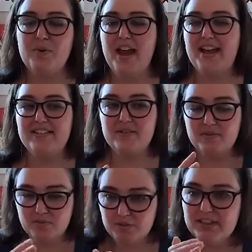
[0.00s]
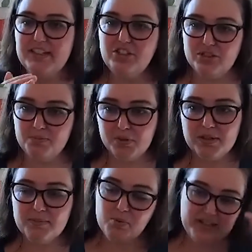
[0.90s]
And really just
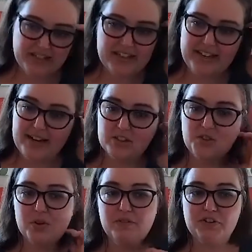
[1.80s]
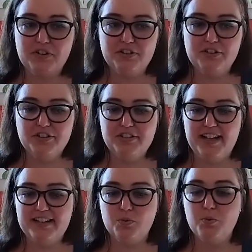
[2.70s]
bullet pointing that out so a funder
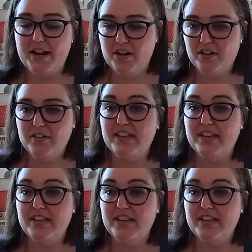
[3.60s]
understands where